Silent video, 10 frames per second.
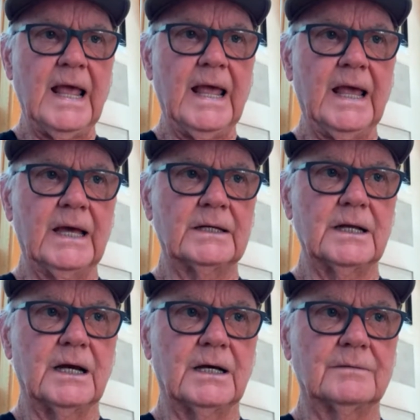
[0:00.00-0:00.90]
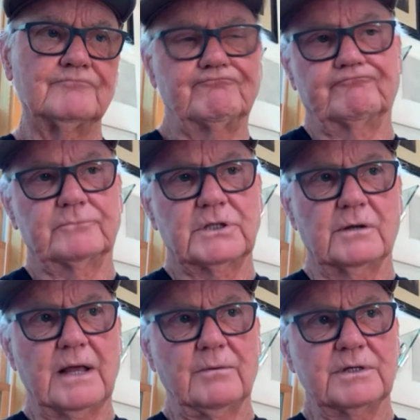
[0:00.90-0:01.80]
And
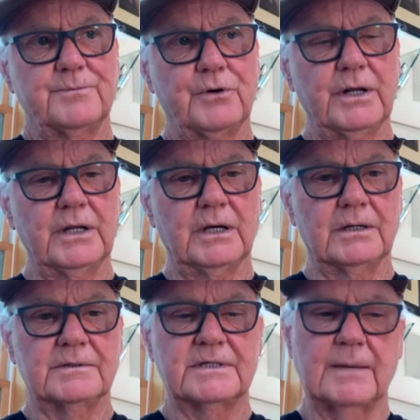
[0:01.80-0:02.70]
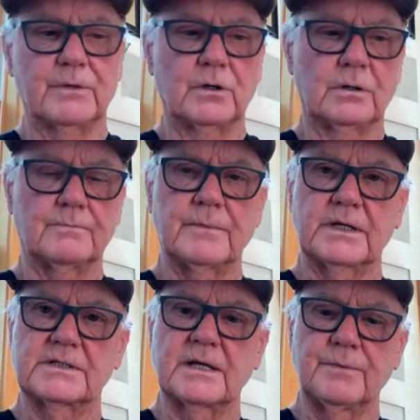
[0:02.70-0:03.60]
so that was pretty seminal
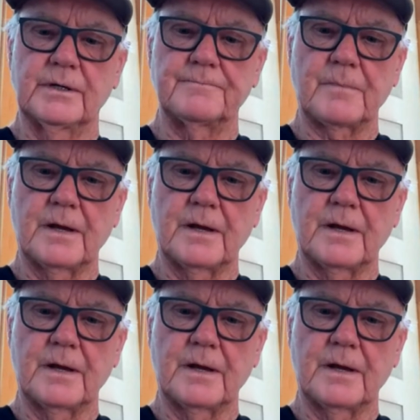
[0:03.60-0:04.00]
exhibit.